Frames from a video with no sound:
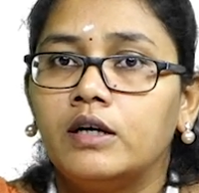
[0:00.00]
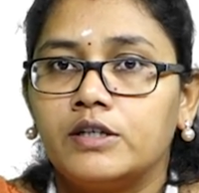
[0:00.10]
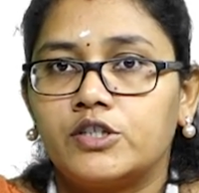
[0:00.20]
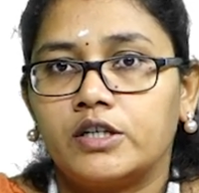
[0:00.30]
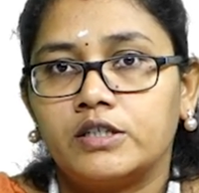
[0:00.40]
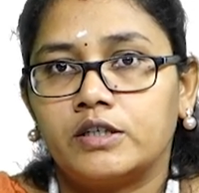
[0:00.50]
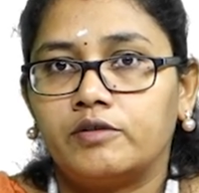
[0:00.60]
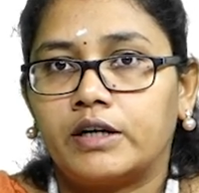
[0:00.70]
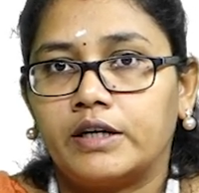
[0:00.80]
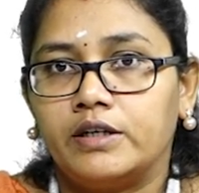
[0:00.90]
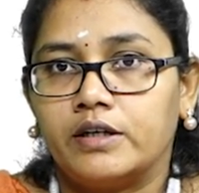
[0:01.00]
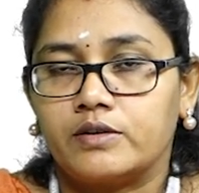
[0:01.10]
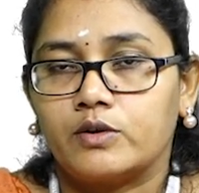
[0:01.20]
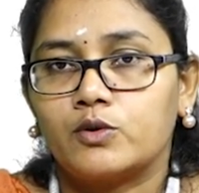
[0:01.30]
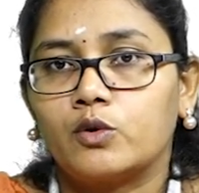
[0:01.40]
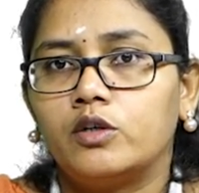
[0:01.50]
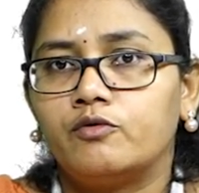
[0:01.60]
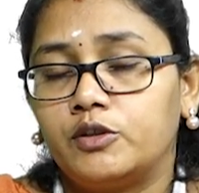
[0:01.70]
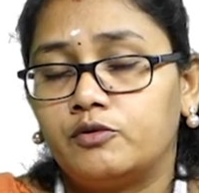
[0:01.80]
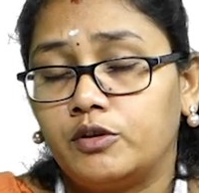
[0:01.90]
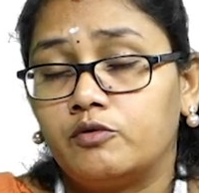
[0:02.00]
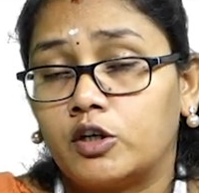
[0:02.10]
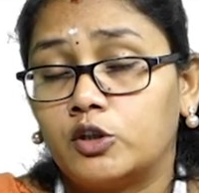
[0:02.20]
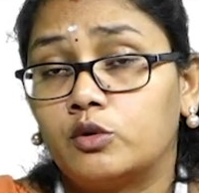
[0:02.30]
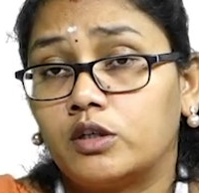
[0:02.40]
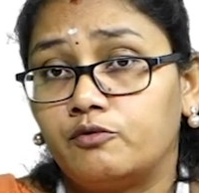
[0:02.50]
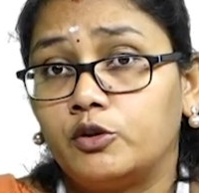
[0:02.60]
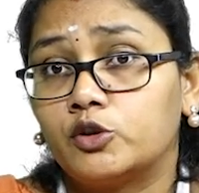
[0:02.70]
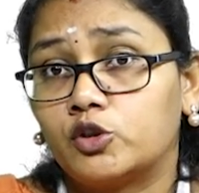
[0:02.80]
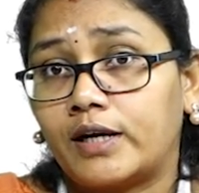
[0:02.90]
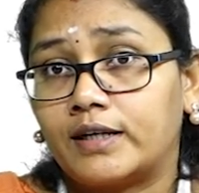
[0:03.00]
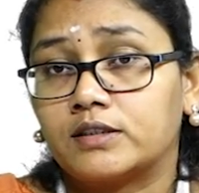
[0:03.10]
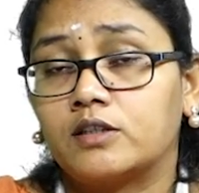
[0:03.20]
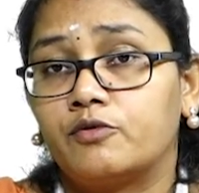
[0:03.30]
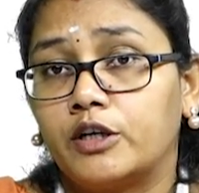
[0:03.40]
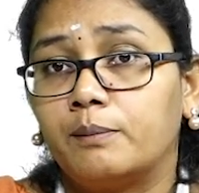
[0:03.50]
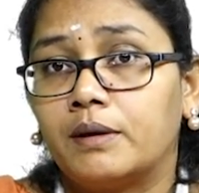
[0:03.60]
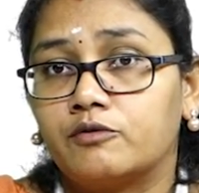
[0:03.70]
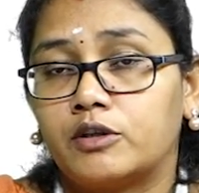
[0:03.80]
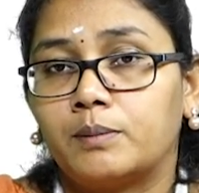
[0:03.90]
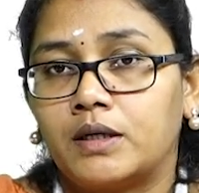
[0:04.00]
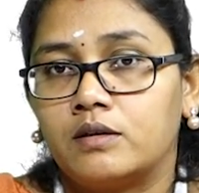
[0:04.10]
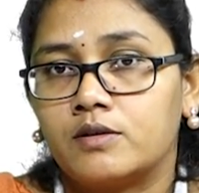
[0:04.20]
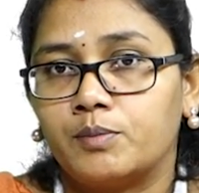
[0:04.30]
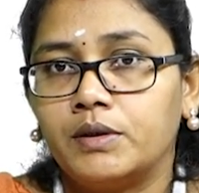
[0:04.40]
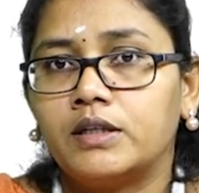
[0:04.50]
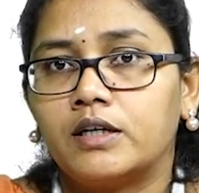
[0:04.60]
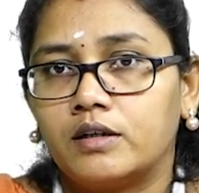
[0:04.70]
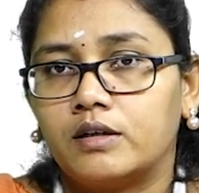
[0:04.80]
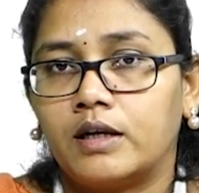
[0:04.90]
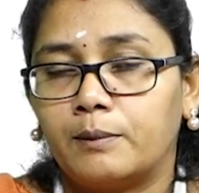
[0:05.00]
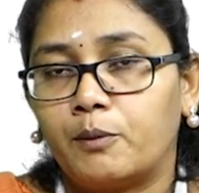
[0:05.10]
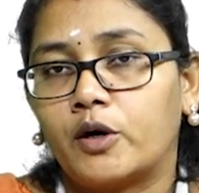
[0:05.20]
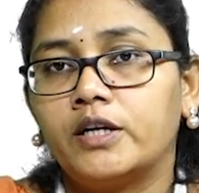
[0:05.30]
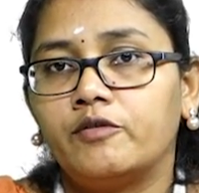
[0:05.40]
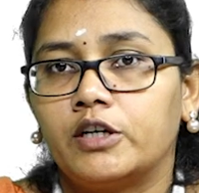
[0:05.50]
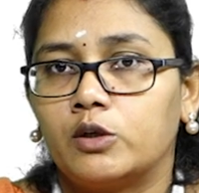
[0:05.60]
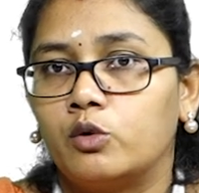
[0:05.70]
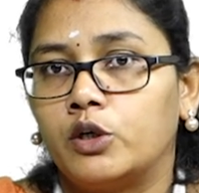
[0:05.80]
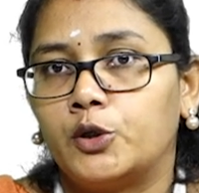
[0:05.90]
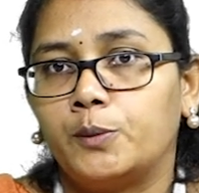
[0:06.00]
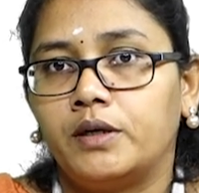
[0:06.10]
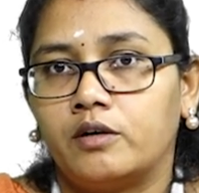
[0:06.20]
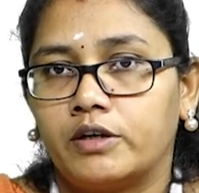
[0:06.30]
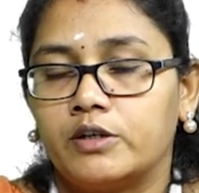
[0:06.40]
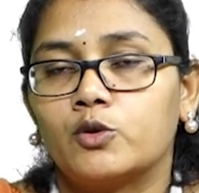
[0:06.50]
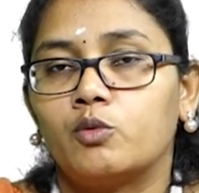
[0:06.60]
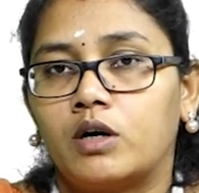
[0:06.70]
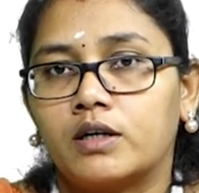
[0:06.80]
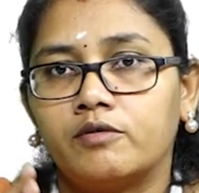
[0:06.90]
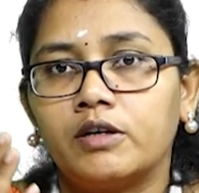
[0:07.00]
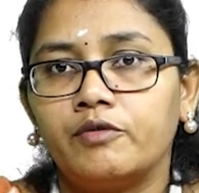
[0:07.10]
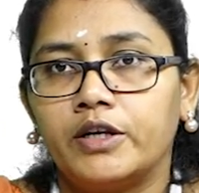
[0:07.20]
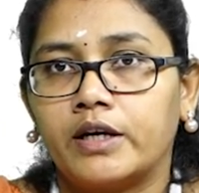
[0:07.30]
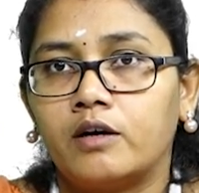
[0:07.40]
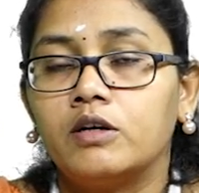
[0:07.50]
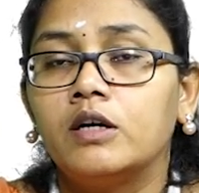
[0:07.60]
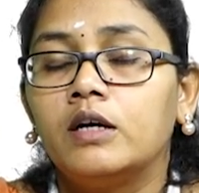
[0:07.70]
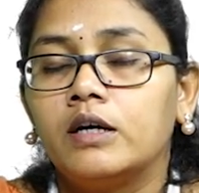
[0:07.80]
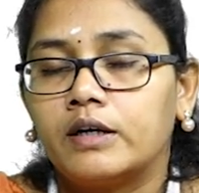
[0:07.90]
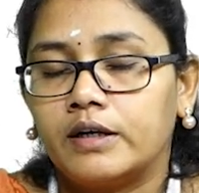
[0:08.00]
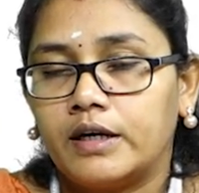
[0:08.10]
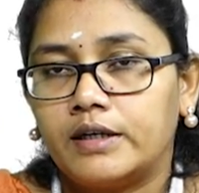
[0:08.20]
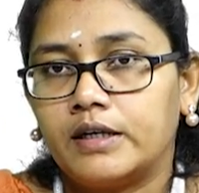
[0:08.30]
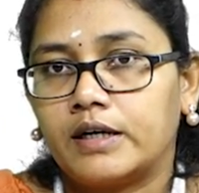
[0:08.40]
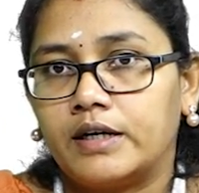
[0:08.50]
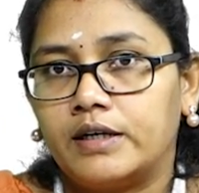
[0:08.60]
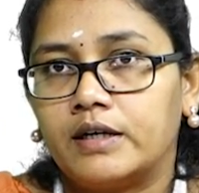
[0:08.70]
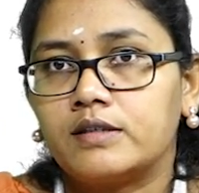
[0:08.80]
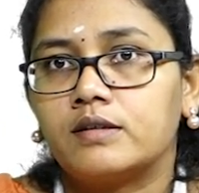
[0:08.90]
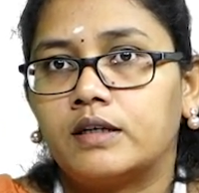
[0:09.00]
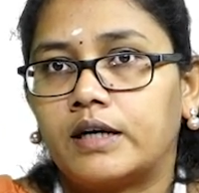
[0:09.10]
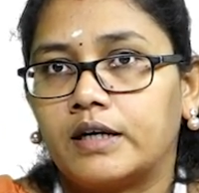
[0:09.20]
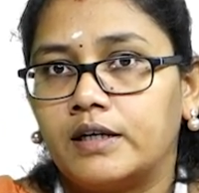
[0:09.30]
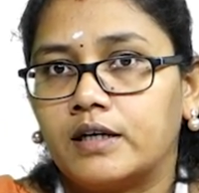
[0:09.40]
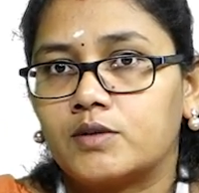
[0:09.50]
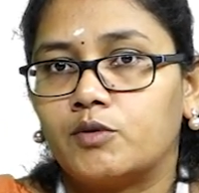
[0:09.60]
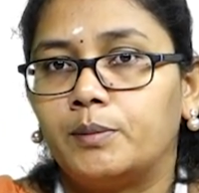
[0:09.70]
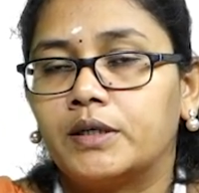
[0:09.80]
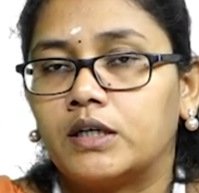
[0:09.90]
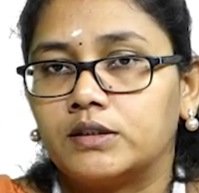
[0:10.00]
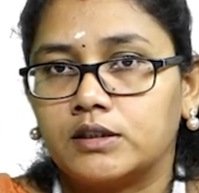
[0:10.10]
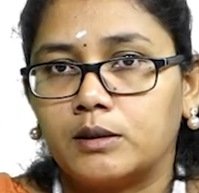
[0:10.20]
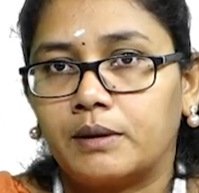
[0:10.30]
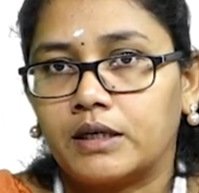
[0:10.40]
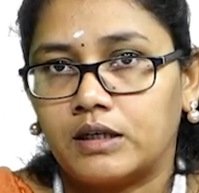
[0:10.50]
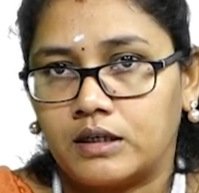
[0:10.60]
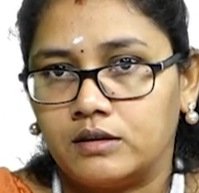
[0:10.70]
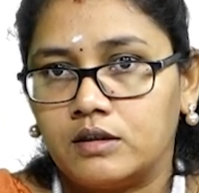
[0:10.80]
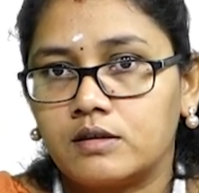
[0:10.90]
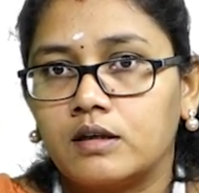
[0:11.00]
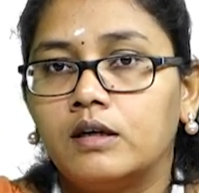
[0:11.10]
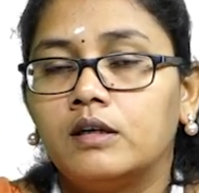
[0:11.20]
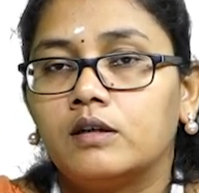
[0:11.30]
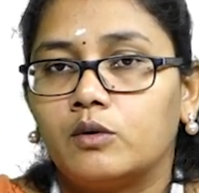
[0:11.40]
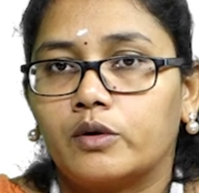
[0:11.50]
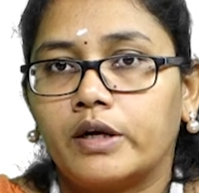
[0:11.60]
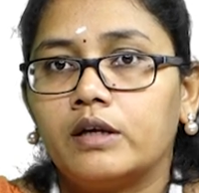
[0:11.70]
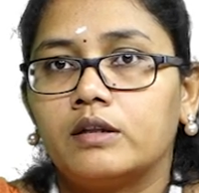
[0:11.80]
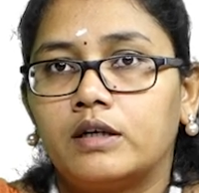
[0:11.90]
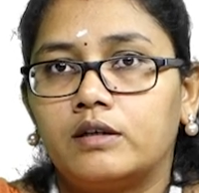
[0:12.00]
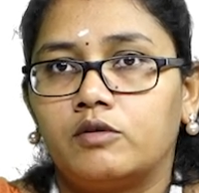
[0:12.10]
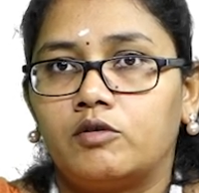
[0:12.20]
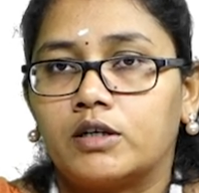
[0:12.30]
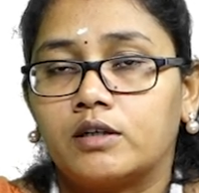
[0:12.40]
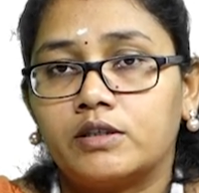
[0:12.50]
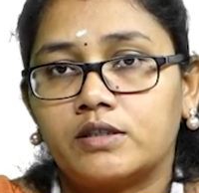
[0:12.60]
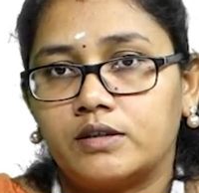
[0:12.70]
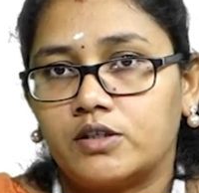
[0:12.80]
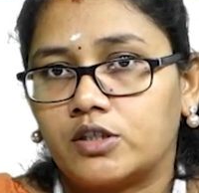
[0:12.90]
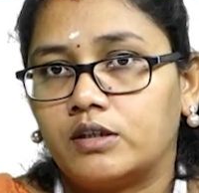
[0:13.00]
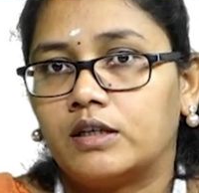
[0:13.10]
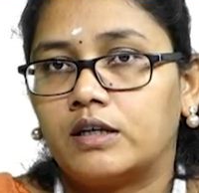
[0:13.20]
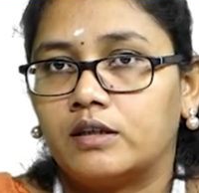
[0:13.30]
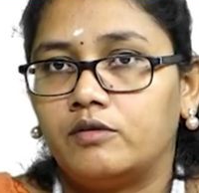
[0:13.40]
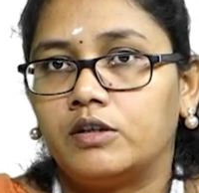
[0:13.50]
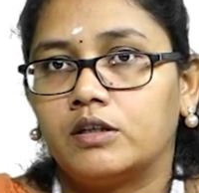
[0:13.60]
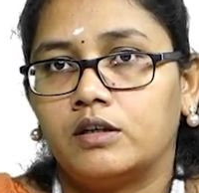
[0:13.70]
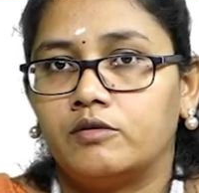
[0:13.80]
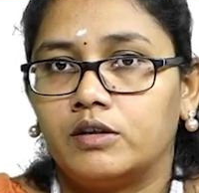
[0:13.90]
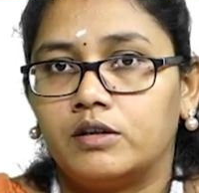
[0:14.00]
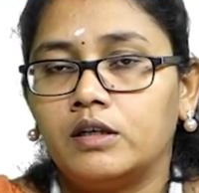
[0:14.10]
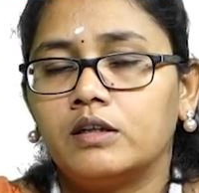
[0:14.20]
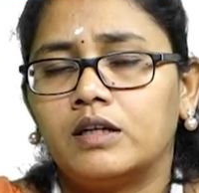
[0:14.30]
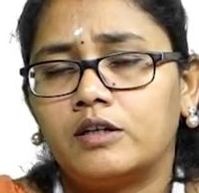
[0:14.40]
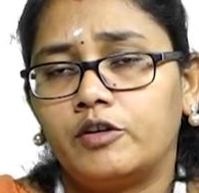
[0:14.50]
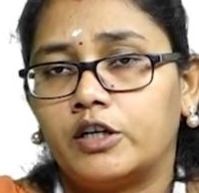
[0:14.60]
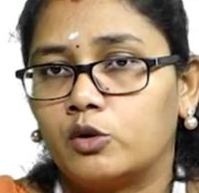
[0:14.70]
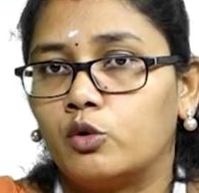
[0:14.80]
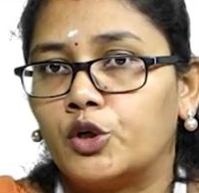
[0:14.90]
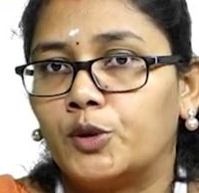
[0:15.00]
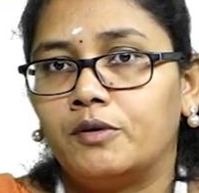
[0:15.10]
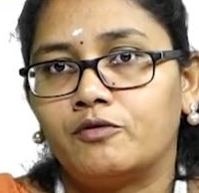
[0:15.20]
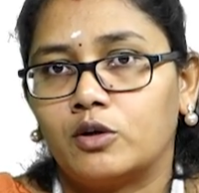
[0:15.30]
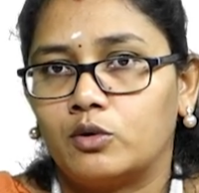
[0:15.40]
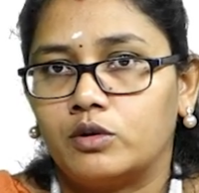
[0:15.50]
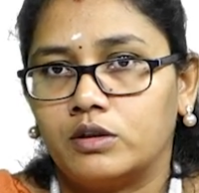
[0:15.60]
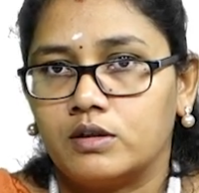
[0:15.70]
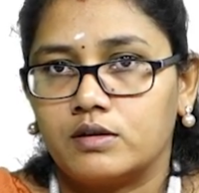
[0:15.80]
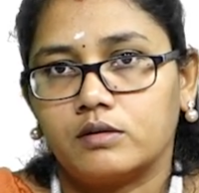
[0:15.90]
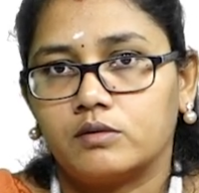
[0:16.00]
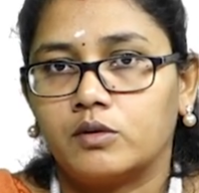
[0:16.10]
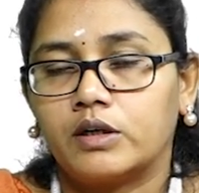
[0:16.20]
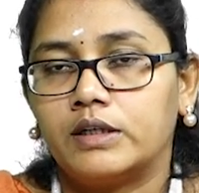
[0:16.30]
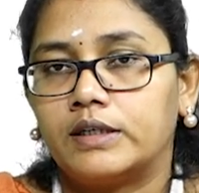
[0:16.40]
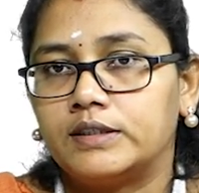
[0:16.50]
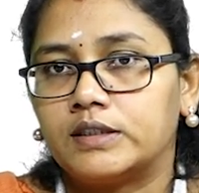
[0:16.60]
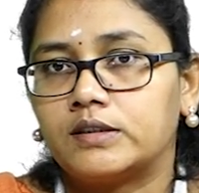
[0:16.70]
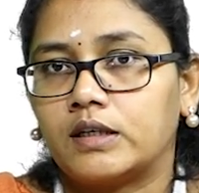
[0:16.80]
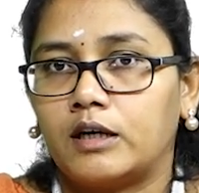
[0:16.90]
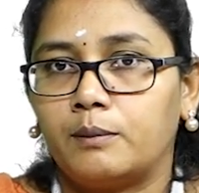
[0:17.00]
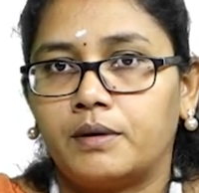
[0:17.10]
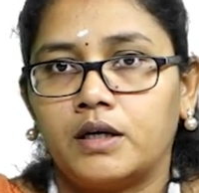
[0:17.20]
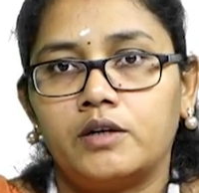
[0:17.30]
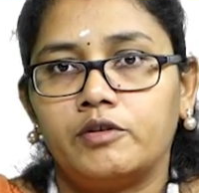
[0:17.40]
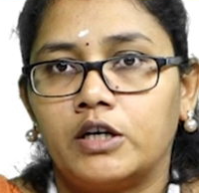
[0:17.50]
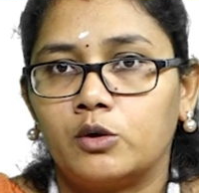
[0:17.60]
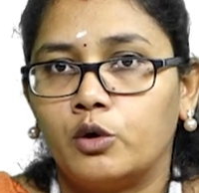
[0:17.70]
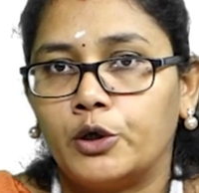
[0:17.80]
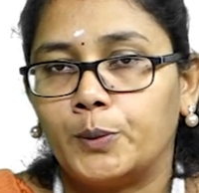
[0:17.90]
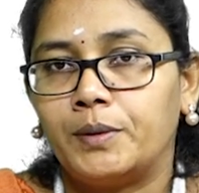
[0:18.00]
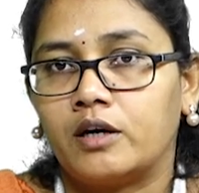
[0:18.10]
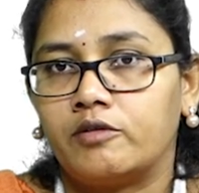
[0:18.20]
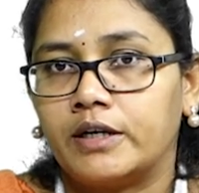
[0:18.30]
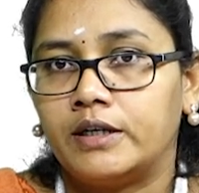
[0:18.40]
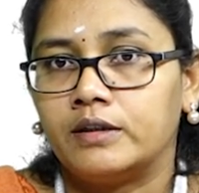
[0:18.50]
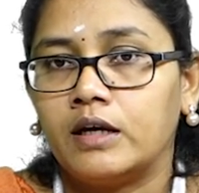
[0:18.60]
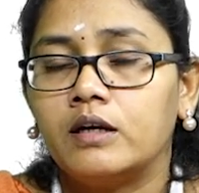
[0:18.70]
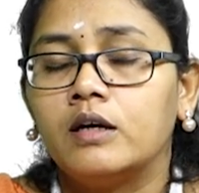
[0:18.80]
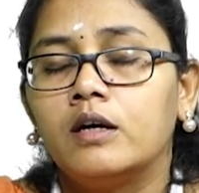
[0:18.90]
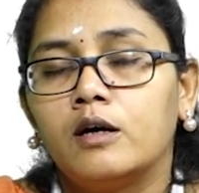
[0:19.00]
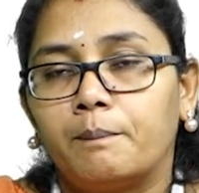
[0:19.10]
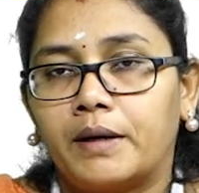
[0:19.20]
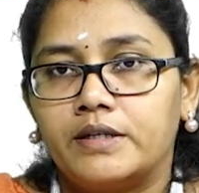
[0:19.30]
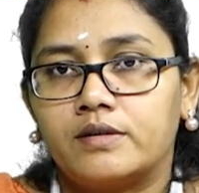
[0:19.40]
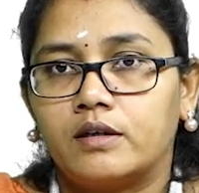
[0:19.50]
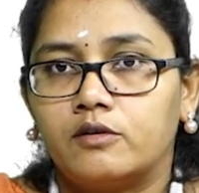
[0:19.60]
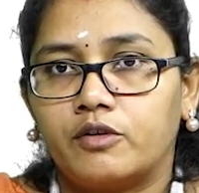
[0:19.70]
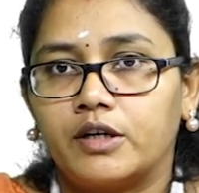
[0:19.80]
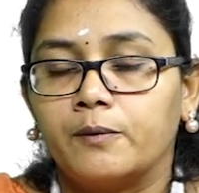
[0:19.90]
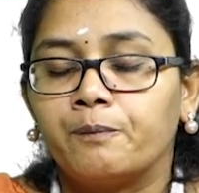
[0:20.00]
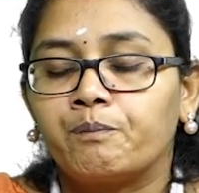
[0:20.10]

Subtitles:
change our ideas. So if we want to refuse to ask a feedback from others, mean that point we are going to be avoid. So whatever we have creating ideas, that ideas will be considered by the others. Okay, that whatever suggestion they are giving, everything that we are going to be followed in that. Okay, that is the second point we are going to be avoid in the mindset 5.